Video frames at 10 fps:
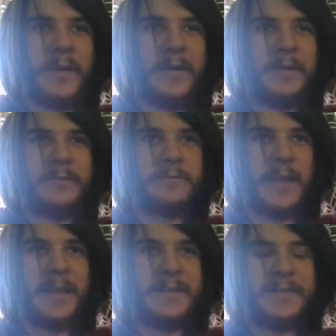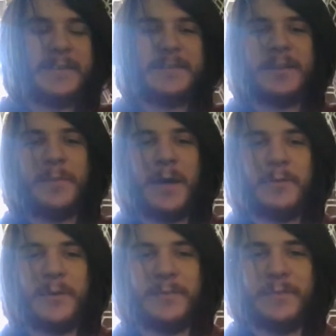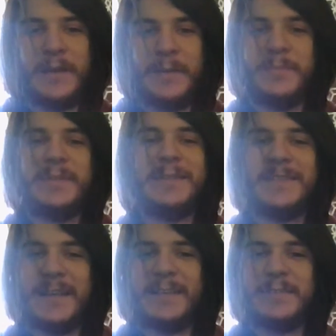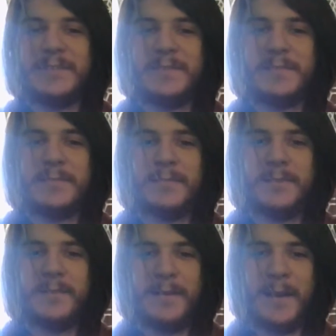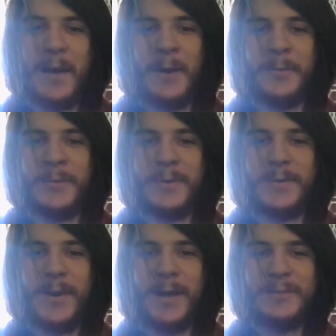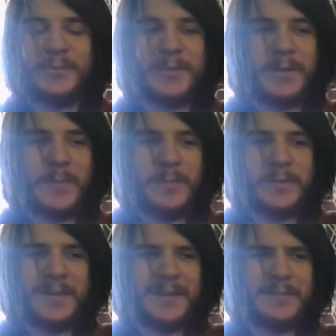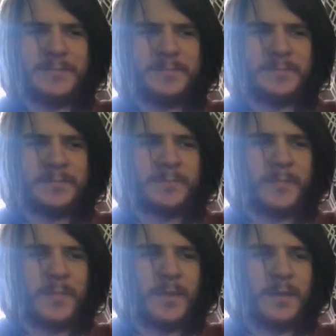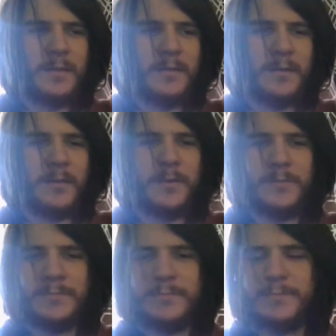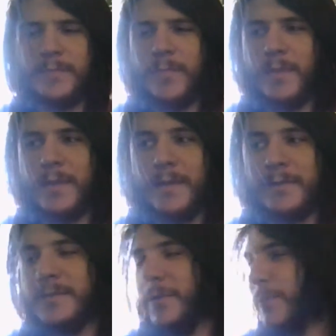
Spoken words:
I have a decent amount of empty tins out in the garage that I'm not bringing in. To tell